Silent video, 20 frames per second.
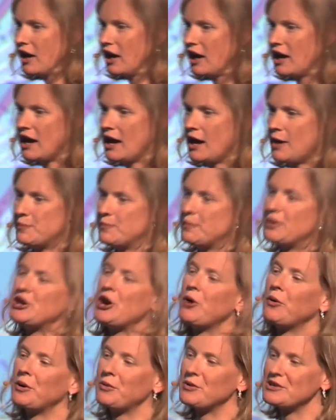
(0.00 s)
Um, but
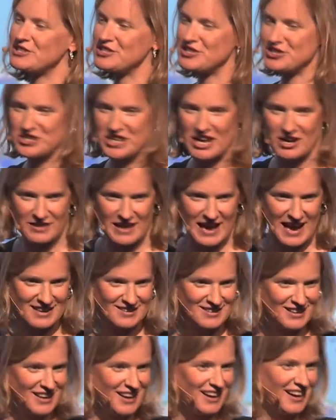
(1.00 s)
no one wants to share that.
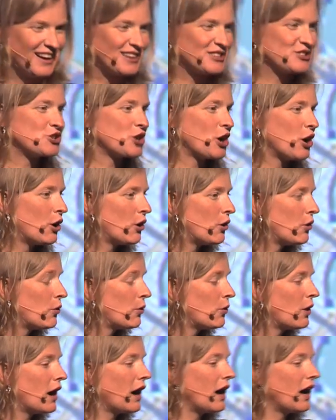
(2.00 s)

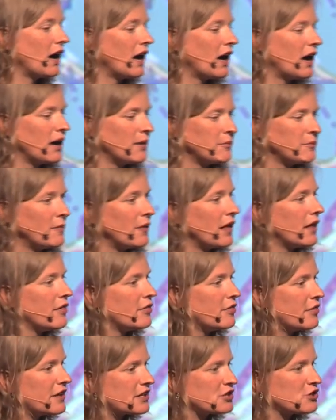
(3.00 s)
So um,
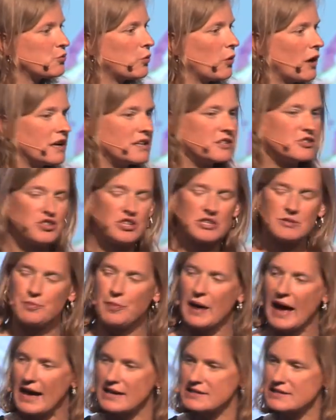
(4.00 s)
this was just
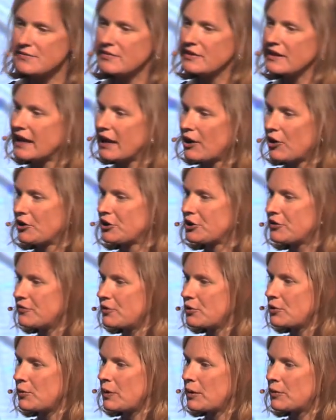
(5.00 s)
passively carrying your
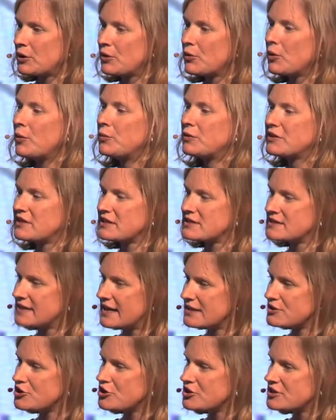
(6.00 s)
phone around with you, and with the
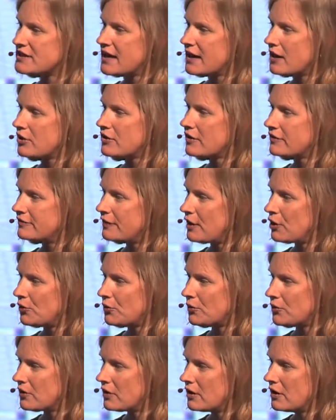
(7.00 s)
sensor set on the
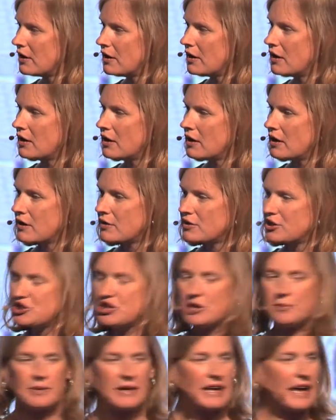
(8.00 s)
phone, the
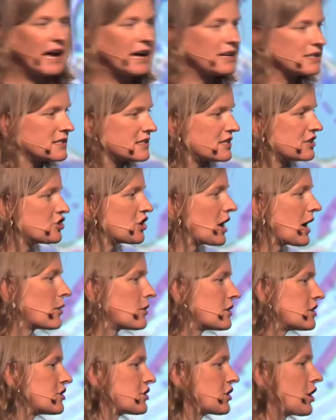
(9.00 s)
GPS, the
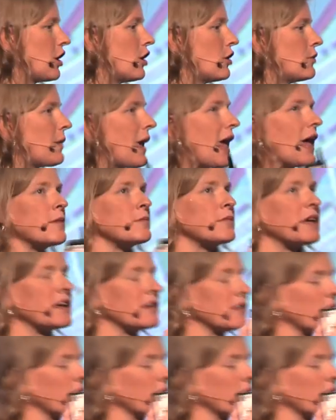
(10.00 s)
gyroscope, ambient